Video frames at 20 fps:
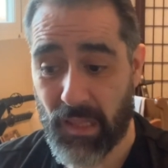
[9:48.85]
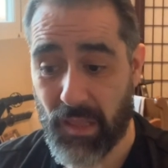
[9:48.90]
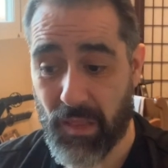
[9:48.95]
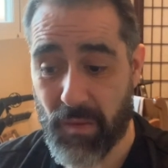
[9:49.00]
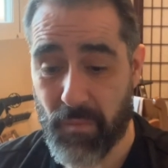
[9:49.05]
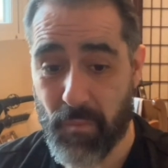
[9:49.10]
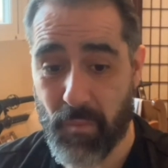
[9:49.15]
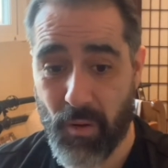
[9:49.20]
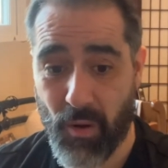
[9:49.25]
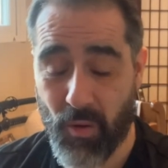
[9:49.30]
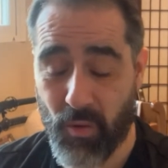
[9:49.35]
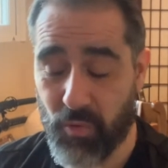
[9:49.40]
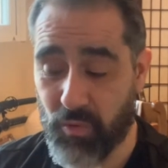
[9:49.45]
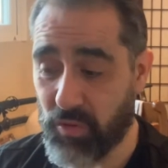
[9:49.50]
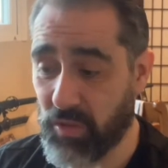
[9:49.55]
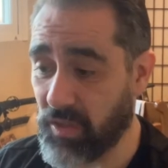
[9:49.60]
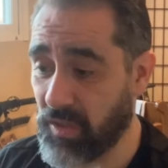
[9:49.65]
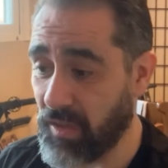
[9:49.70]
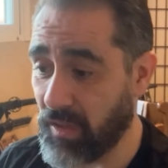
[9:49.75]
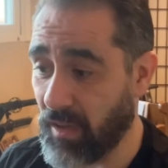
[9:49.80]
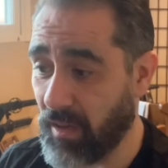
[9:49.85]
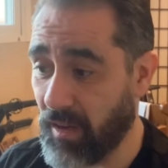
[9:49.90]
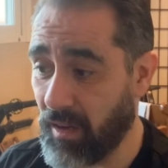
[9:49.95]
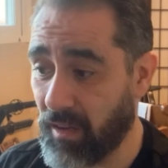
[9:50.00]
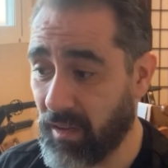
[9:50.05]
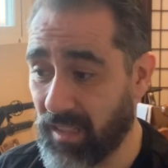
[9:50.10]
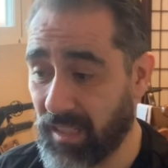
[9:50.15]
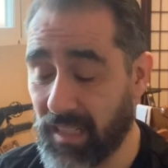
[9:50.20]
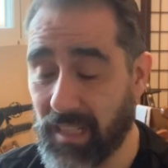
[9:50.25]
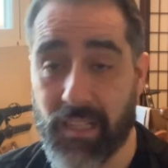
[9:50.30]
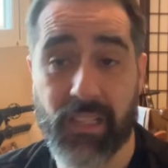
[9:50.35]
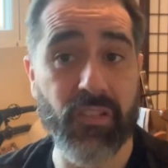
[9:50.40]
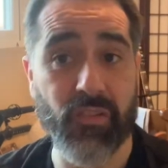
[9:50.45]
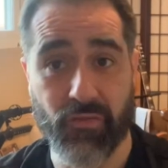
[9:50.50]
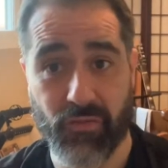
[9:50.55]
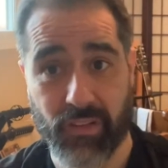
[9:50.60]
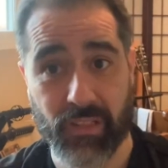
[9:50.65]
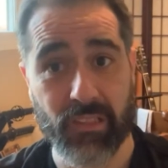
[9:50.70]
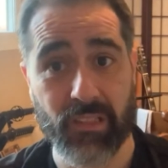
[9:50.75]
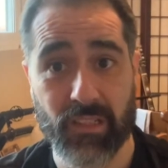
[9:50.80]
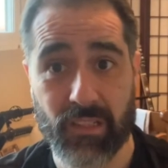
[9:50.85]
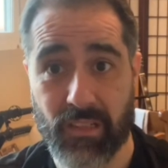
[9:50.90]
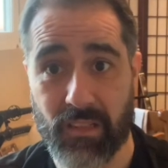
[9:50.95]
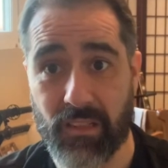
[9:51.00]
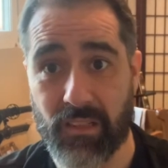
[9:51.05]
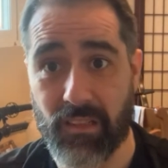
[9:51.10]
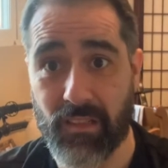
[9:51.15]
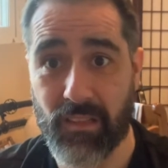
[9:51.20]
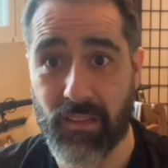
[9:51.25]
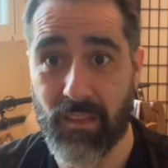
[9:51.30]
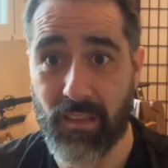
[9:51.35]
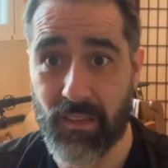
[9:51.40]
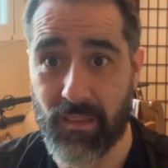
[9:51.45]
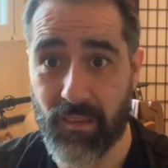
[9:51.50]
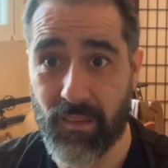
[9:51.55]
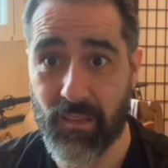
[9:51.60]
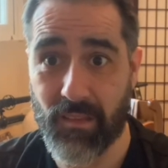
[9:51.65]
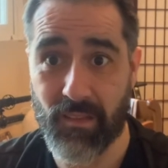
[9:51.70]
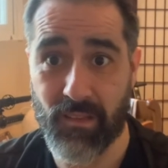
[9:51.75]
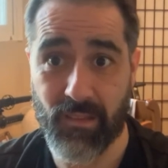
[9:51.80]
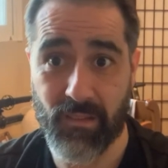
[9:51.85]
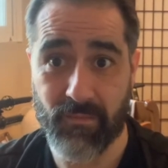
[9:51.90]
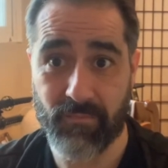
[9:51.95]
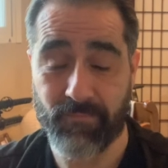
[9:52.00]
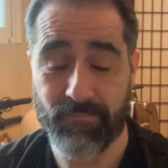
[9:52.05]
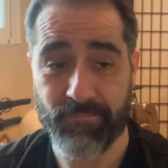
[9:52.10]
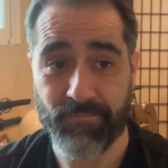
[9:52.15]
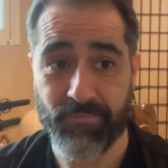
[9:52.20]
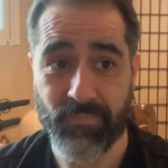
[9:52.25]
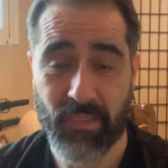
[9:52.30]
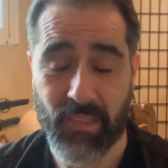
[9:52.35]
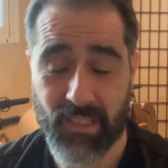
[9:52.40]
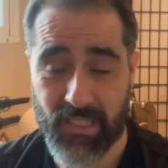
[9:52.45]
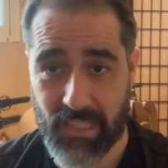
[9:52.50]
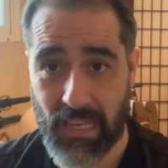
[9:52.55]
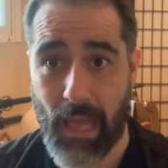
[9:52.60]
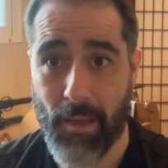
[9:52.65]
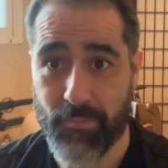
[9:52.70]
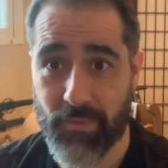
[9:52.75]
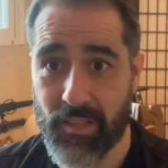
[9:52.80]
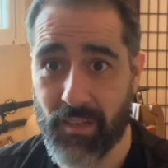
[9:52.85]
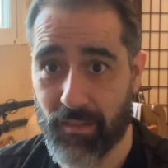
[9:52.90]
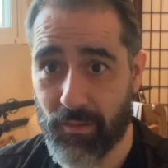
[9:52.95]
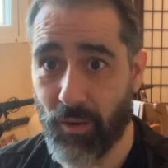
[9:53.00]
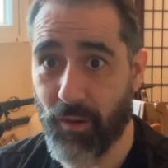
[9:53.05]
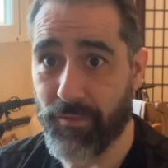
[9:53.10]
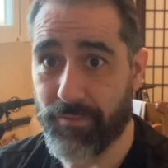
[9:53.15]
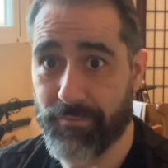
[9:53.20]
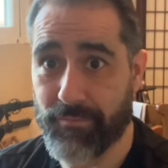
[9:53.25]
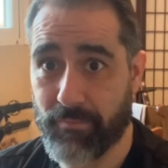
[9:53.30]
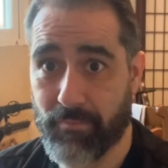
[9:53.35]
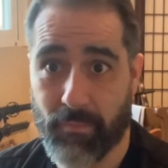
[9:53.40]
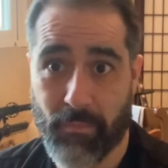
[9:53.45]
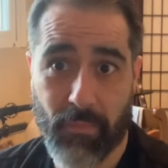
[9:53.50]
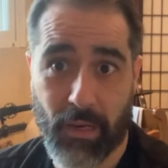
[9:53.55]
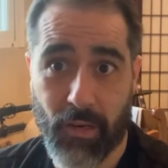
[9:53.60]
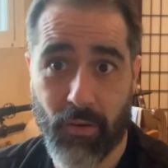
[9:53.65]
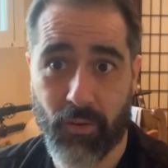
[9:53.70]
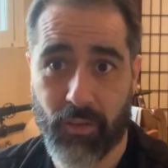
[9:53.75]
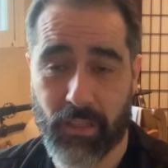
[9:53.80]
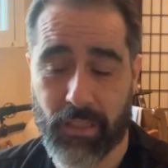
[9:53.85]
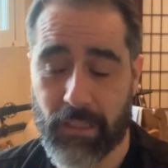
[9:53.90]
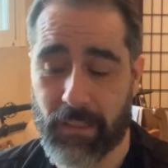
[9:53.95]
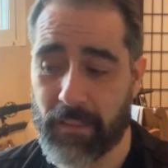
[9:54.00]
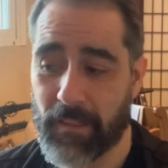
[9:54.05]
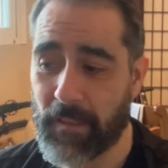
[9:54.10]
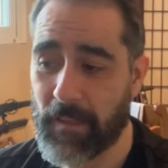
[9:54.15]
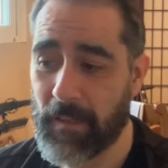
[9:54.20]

the most literate in the subject of melocchi.